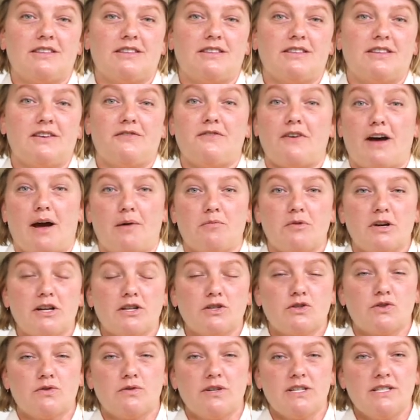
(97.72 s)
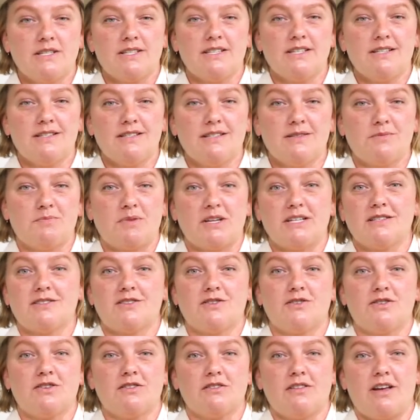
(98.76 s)
the fabric choices based
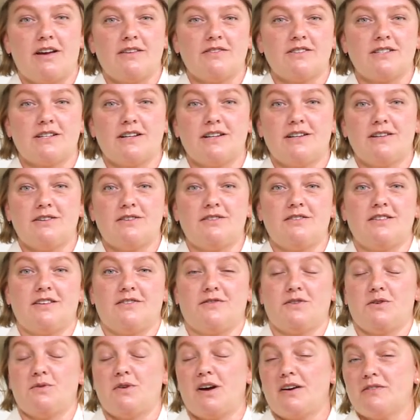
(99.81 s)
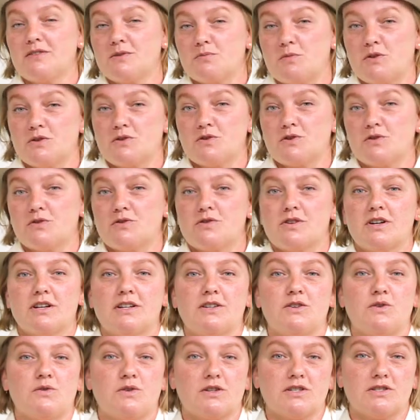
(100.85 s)
on your lifestyle. If you have small children
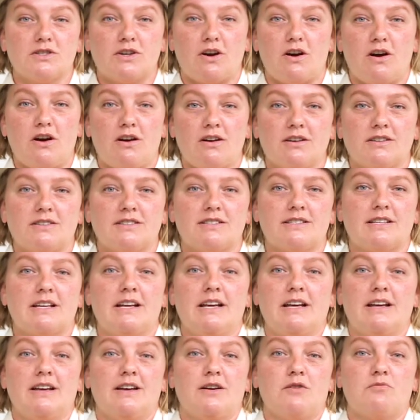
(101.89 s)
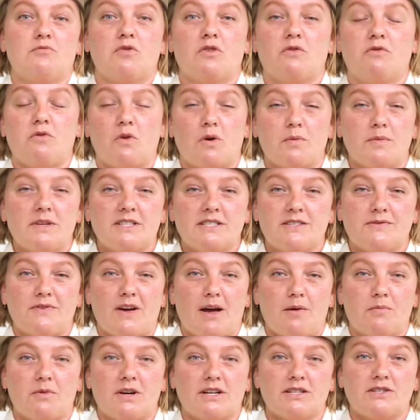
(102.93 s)
or dogs, performance
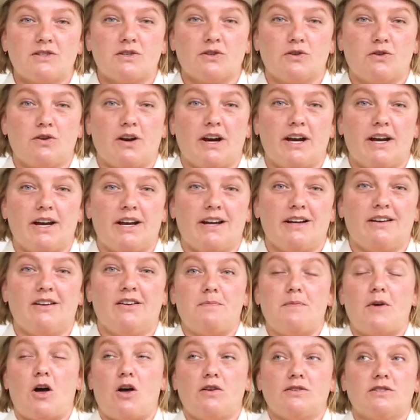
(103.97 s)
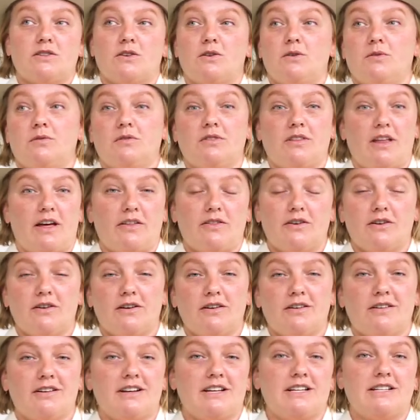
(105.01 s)
fabrics are great. Also,
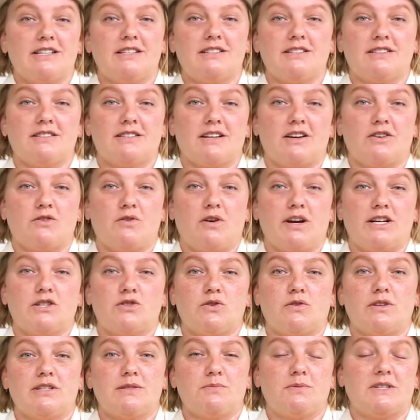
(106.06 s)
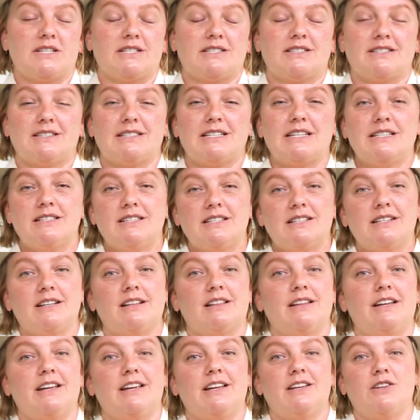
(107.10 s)
leather is a great choice because it's easy to
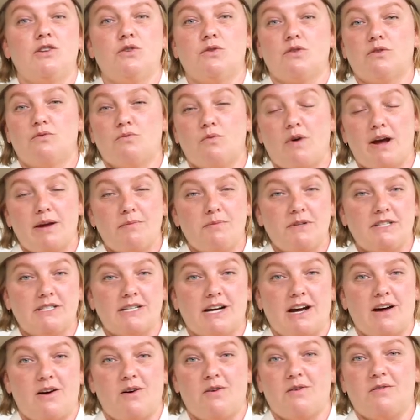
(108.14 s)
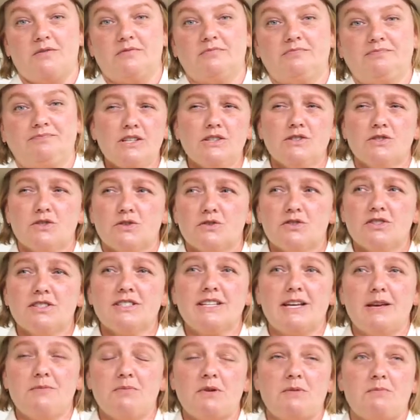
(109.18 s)
clean, you can wipe it down. So
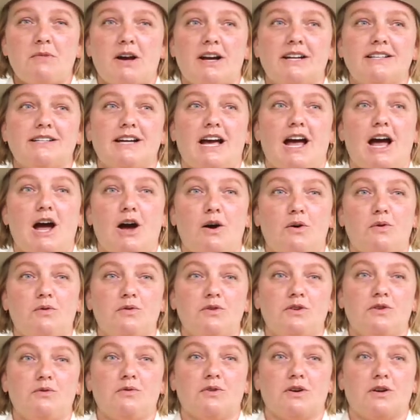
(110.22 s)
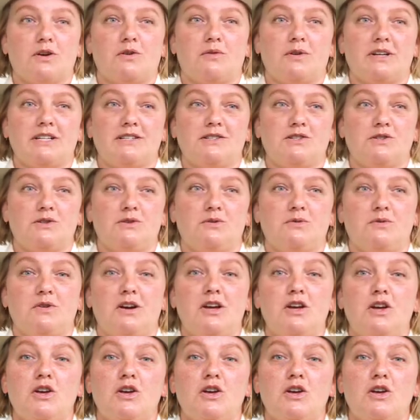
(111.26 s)
just keep in mind how you are going to